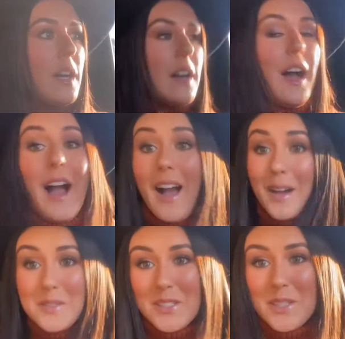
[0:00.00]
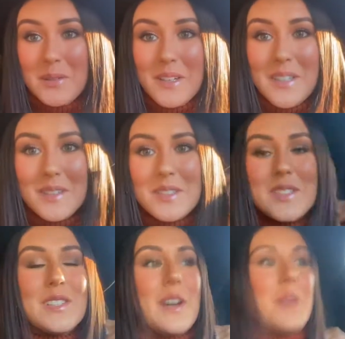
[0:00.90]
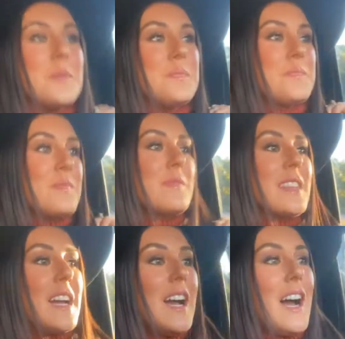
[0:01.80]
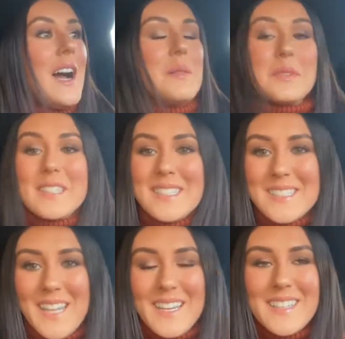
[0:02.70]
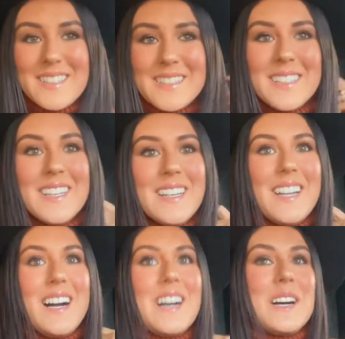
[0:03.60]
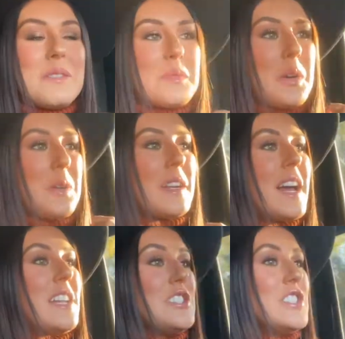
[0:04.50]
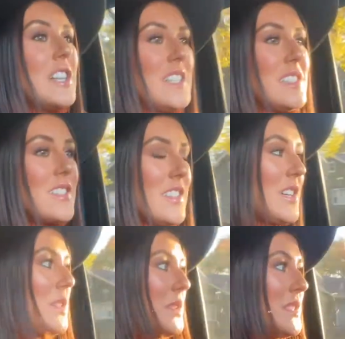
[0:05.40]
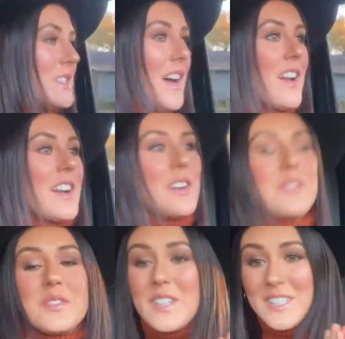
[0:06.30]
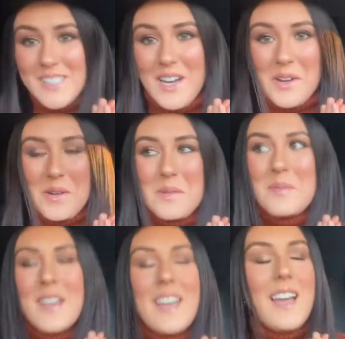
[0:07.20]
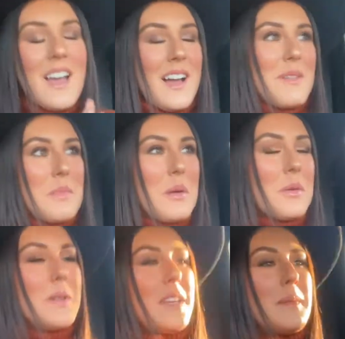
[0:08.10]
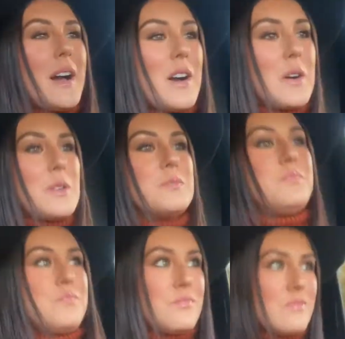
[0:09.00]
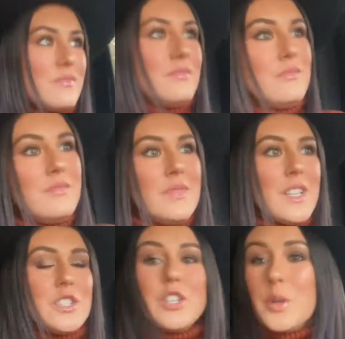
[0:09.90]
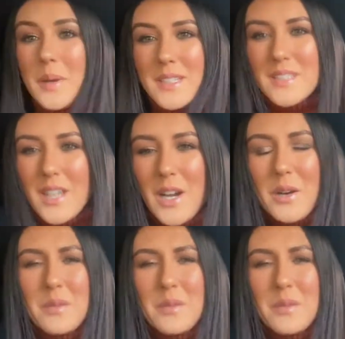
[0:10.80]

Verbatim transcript: a house tour. So, I'm really excited. Um, Cole and I just closed on our first home, probably about two weeks ago